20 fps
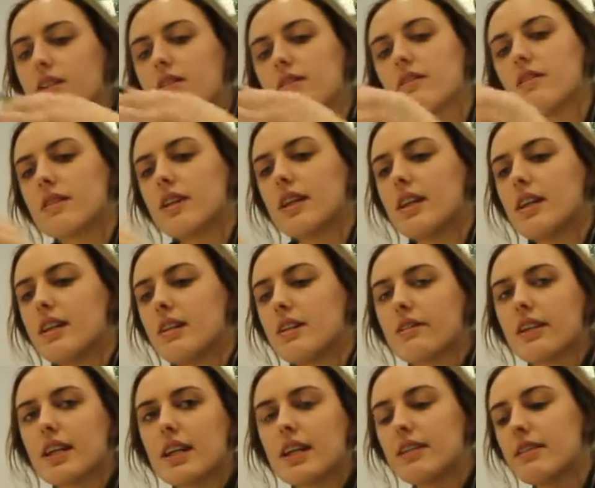to use the
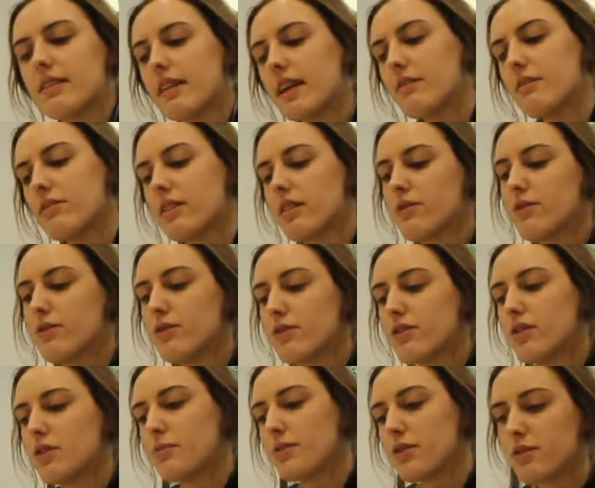3 lead today, which has 4
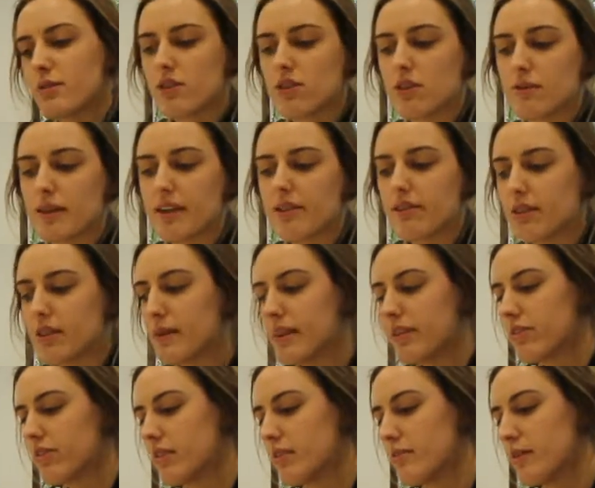terminals which you place on the
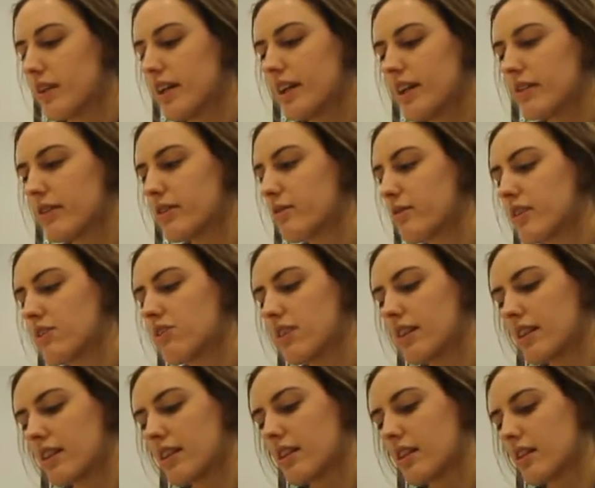patient's body. You just want
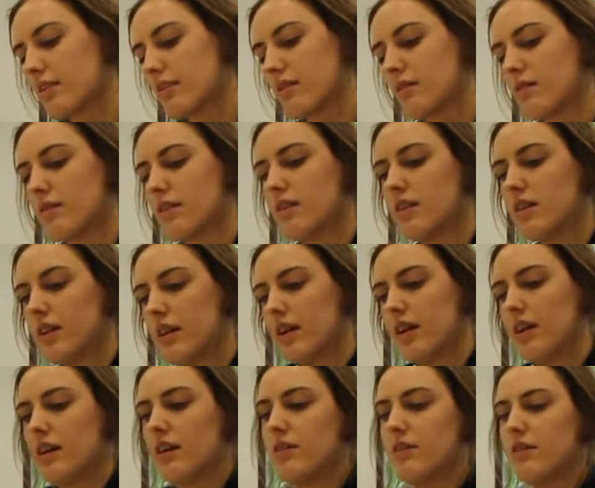to check that they're all
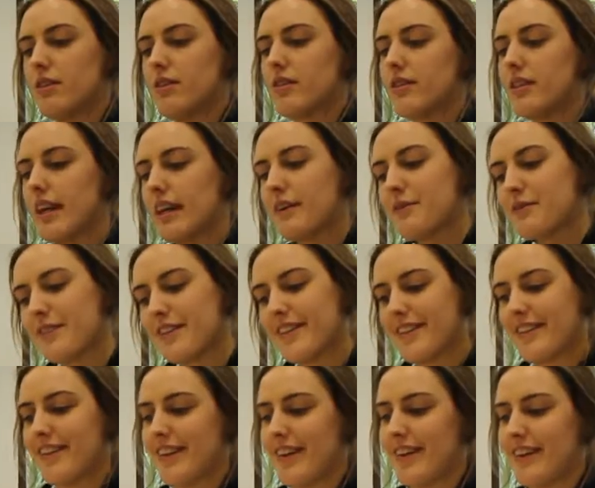not tangled
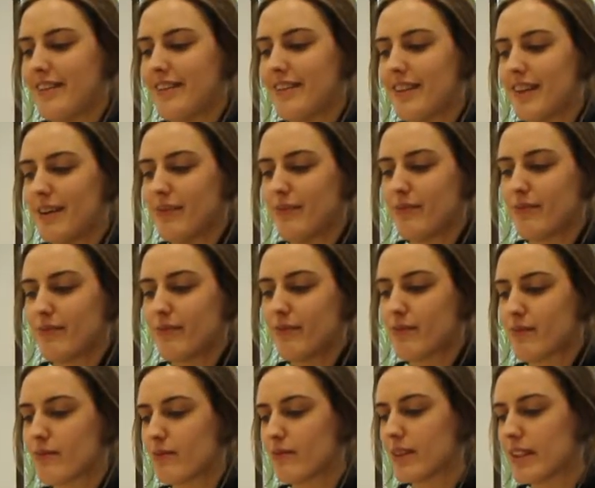and
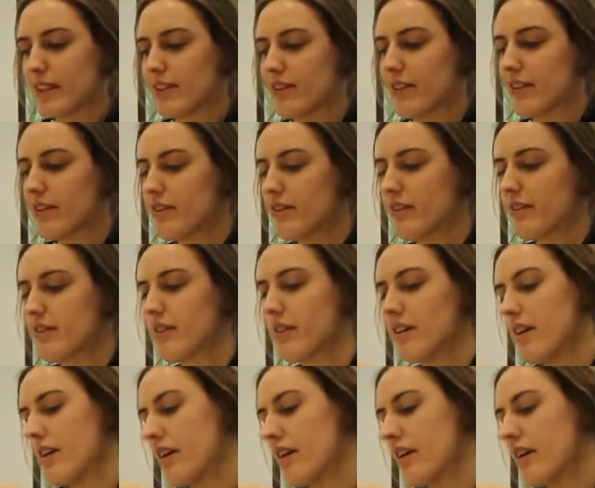ready to use.